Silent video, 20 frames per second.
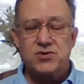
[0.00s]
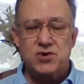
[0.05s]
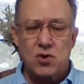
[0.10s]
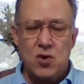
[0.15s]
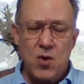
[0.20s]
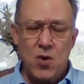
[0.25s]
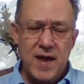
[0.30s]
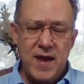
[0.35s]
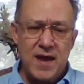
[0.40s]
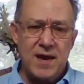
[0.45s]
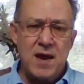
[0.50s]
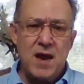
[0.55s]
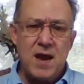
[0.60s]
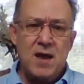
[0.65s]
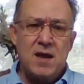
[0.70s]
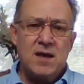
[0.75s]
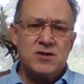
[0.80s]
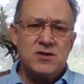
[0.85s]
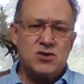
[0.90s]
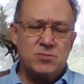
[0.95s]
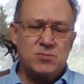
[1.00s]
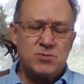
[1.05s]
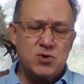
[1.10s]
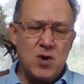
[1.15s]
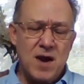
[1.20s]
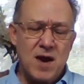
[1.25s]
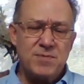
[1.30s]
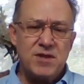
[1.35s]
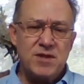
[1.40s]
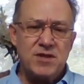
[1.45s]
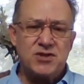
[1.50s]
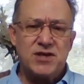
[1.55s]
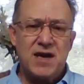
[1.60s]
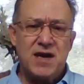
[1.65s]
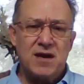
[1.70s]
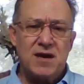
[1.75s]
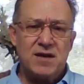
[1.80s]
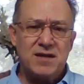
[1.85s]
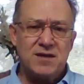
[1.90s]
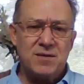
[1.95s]
So go ahead, subscribe to the
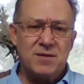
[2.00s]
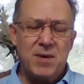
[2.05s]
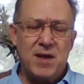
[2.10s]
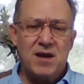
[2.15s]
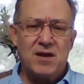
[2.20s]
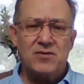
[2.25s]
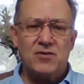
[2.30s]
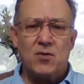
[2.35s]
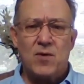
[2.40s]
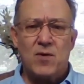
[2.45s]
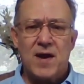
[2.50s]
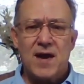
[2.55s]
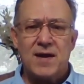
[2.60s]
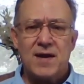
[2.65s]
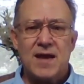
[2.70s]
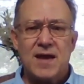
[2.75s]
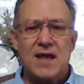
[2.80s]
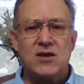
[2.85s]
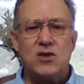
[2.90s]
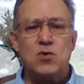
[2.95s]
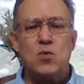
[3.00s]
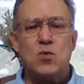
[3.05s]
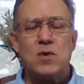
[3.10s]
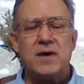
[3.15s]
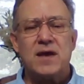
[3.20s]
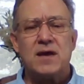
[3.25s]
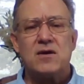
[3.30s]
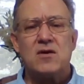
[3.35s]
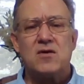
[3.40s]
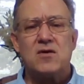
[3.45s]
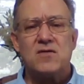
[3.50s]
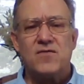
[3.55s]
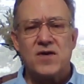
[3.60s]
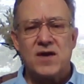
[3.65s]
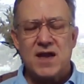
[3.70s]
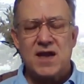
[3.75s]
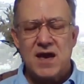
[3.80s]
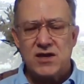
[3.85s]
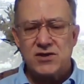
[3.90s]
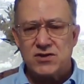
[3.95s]
channel, hit the bell on the right, and you will get
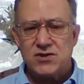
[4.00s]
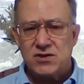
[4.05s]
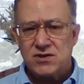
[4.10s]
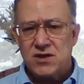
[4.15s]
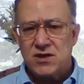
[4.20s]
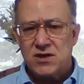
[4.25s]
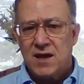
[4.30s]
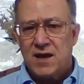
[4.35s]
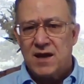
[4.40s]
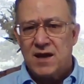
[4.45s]
notifications.